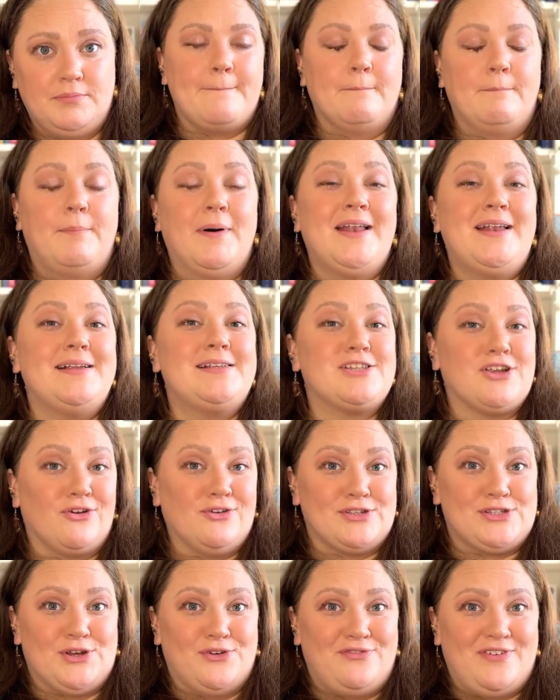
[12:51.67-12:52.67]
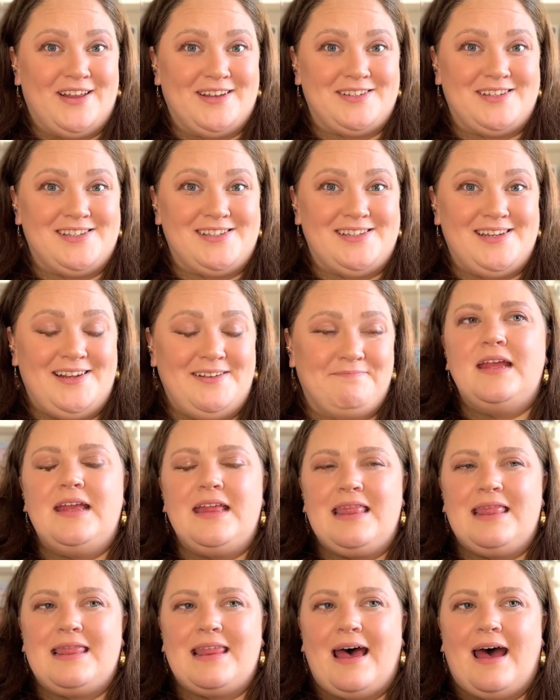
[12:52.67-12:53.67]
but it's also fantasy
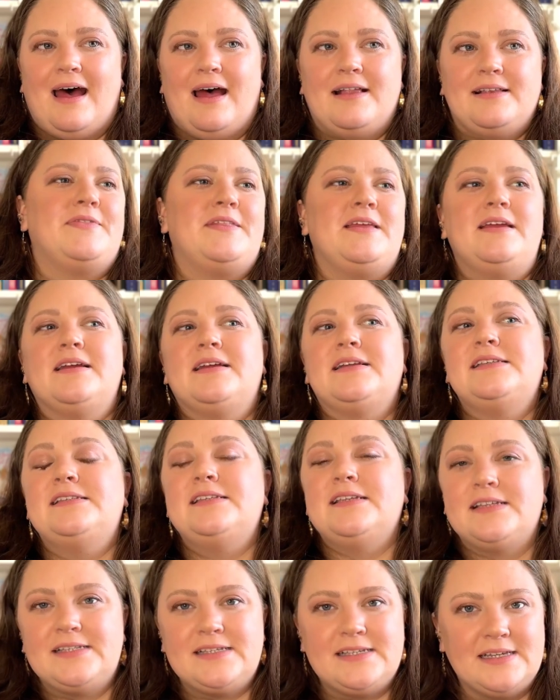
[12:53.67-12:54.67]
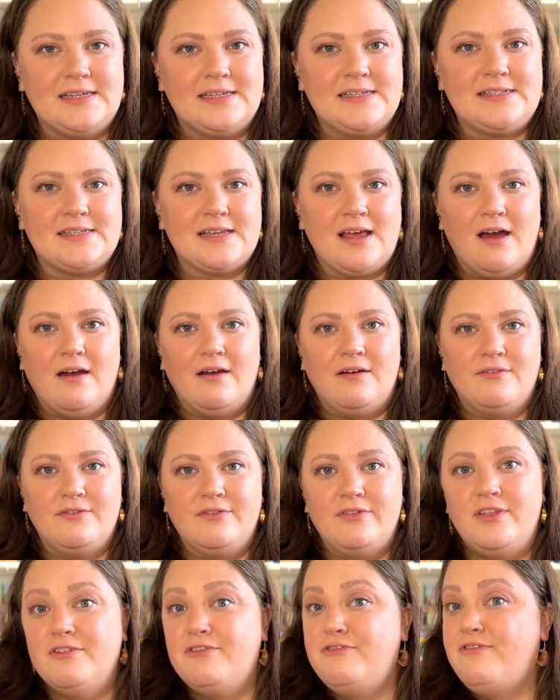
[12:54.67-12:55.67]
in that the existence
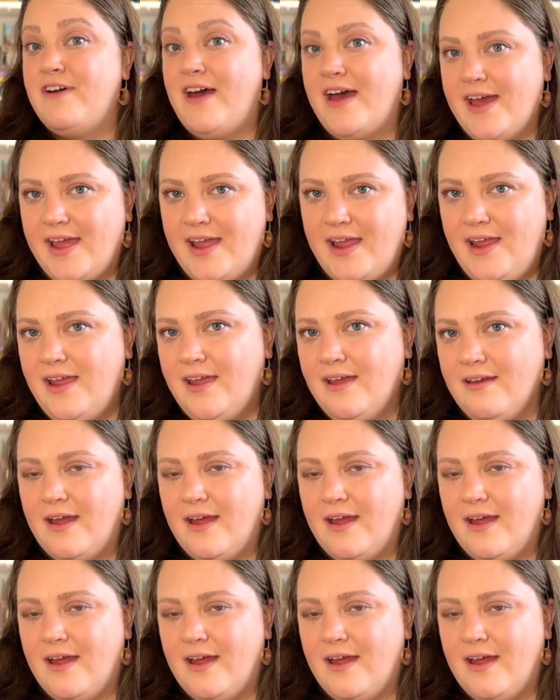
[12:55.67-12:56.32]
of the Fae